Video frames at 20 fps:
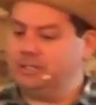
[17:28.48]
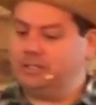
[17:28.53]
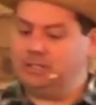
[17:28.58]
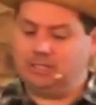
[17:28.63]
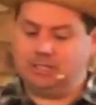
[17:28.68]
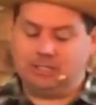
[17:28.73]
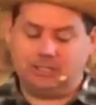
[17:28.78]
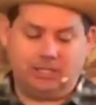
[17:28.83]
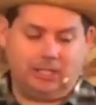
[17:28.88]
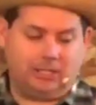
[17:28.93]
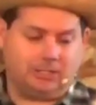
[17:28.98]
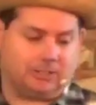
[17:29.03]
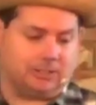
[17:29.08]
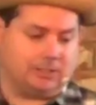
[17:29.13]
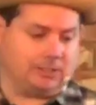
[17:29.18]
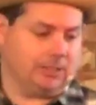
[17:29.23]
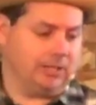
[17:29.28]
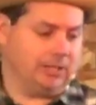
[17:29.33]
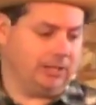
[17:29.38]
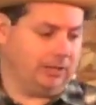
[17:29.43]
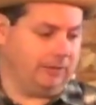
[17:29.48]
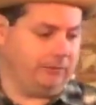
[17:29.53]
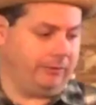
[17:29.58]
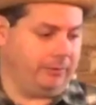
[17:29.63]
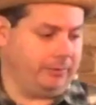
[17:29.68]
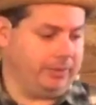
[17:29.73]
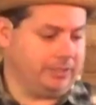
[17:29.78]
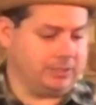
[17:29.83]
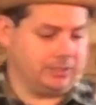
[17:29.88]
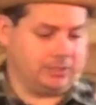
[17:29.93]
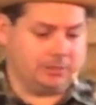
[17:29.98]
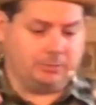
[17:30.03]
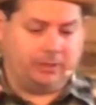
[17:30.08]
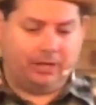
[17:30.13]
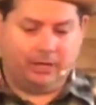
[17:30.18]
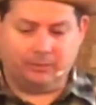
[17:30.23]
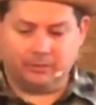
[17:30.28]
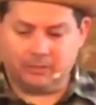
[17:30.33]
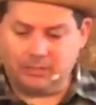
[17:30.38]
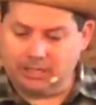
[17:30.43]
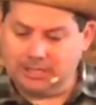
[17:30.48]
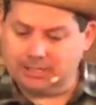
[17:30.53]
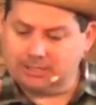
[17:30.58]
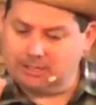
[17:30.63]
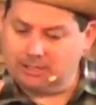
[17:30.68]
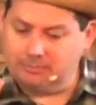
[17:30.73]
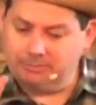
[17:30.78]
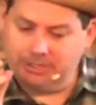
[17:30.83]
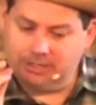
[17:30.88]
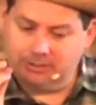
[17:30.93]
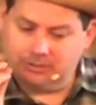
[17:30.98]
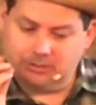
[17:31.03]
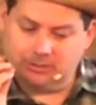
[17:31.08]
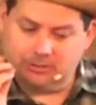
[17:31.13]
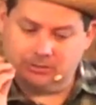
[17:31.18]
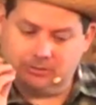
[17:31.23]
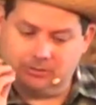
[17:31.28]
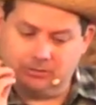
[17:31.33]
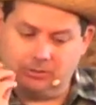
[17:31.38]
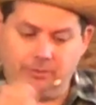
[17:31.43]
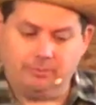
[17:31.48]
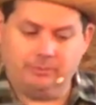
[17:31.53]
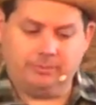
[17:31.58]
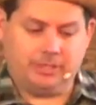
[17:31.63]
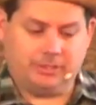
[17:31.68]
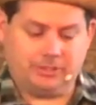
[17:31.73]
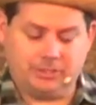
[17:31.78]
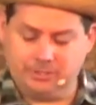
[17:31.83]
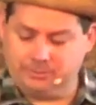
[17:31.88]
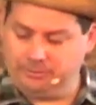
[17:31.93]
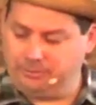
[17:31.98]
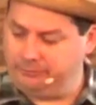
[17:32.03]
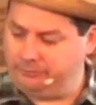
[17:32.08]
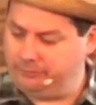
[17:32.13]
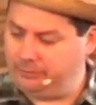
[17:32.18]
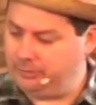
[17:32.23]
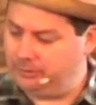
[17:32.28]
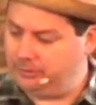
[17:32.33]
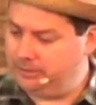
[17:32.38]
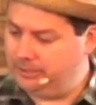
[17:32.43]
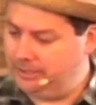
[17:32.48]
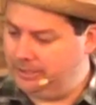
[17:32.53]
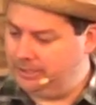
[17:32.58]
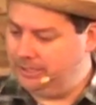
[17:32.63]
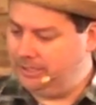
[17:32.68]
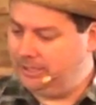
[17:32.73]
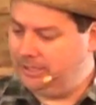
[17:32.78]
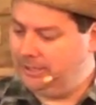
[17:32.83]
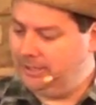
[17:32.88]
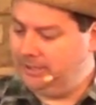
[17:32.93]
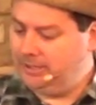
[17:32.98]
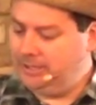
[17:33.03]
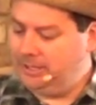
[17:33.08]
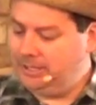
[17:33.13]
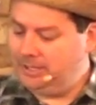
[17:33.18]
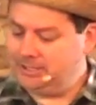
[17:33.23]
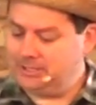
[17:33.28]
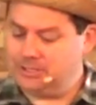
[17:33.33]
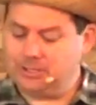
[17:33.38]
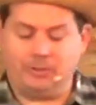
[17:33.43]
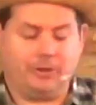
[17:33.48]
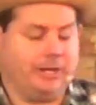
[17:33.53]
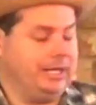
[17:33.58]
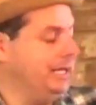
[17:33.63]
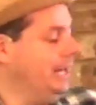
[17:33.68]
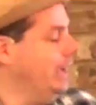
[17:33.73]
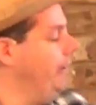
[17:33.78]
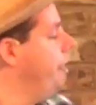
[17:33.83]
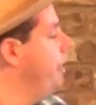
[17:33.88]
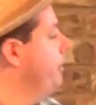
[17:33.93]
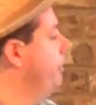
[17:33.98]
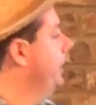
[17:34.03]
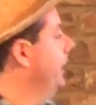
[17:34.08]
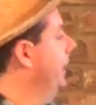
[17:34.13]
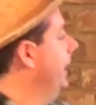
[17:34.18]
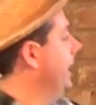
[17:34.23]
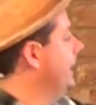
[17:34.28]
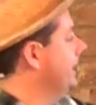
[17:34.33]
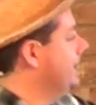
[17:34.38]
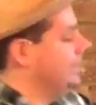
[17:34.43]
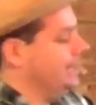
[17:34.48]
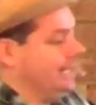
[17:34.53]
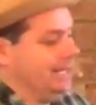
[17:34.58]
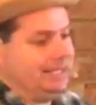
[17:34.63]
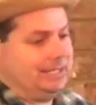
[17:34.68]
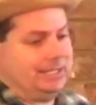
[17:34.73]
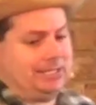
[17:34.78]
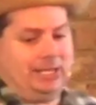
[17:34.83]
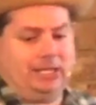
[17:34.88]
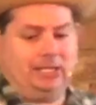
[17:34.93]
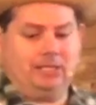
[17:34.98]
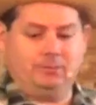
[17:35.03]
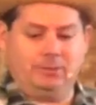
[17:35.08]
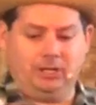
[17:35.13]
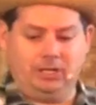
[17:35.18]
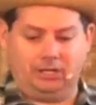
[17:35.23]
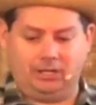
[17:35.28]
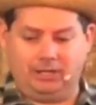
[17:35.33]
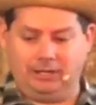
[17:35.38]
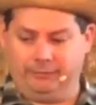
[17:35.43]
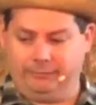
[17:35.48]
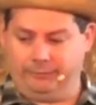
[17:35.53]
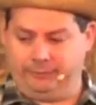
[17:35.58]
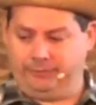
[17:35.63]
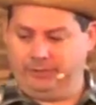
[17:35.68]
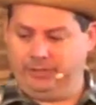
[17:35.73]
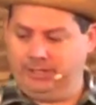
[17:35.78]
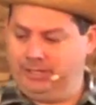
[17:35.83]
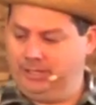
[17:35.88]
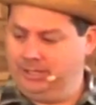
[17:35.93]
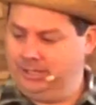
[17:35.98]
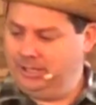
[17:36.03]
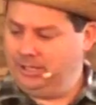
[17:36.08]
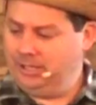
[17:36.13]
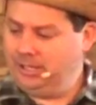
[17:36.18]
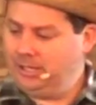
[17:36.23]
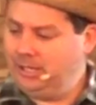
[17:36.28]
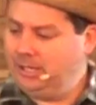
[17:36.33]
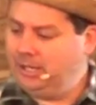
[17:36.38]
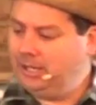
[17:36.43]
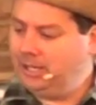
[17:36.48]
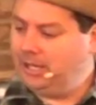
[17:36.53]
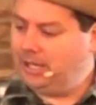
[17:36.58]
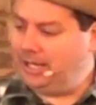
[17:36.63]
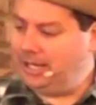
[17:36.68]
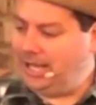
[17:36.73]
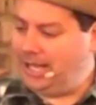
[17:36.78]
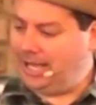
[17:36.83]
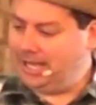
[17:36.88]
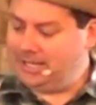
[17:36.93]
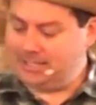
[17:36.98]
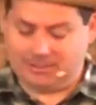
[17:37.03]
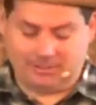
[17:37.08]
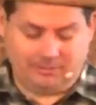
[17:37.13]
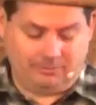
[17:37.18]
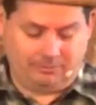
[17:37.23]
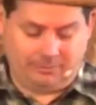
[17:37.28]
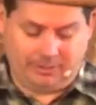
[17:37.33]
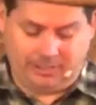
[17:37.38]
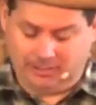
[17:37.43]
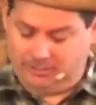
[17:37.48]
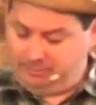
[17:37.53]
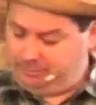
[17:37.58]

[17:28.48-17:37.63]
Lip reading: in year 6. If I went to swear, it was like something stopped me just before. And so I never planted that seed in my life. And it hasn't been a